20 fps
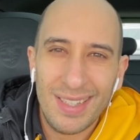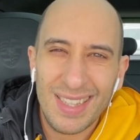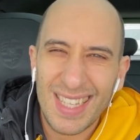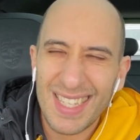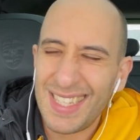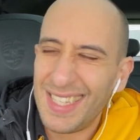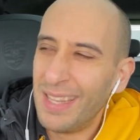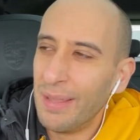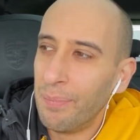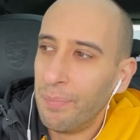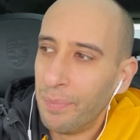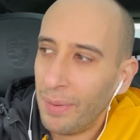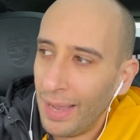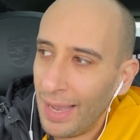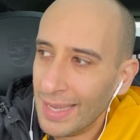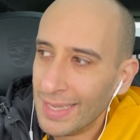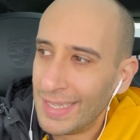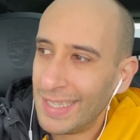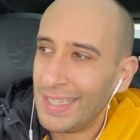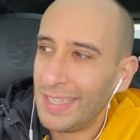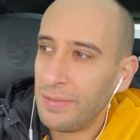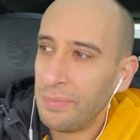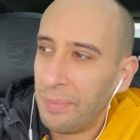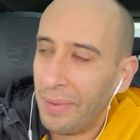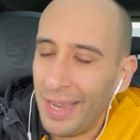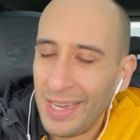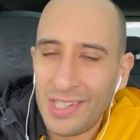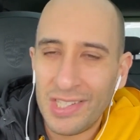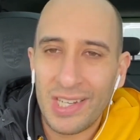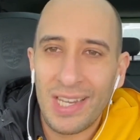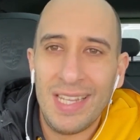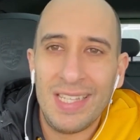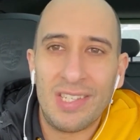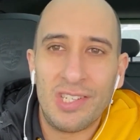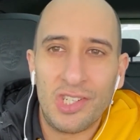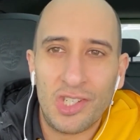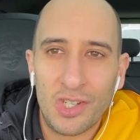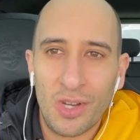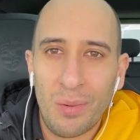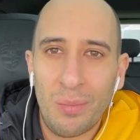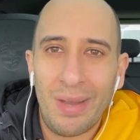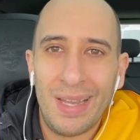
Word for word: This is the best. This is my chance to show